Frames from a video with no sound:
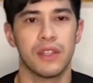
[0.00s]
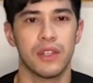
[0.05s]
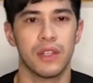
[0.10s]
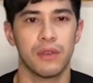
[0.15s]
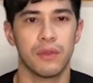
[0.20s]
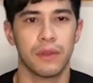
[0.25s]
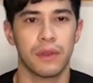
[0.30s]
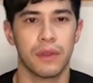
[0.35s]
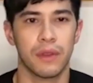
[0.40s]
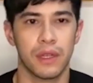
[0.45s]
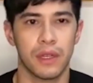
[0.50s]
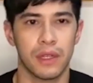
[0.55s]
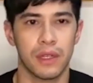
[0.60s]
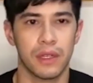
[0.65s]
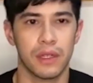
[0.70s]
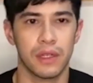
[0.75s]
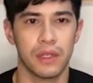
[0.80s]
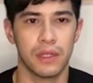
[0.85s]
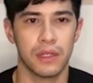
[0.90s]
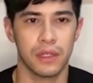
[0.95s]
you know, with
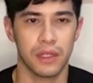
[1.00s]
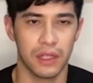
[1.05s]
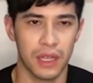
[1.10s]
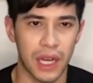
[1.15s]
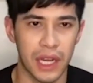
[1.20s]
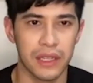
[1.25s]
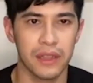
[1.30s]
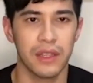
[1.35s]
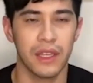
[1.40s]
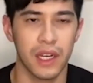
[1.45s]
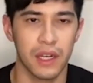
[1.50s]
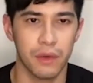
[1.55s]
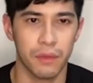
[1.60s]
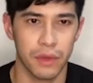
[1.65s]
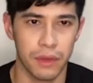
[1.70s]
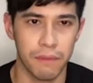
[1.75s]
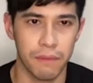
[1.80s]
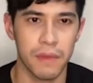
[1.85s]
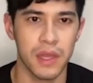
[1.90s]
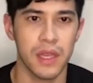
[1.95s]
uh, God
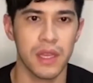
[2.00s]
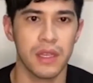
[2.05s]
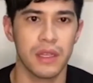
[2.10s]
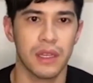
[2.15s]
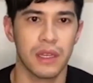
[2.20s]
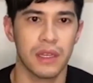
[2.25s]
there with me,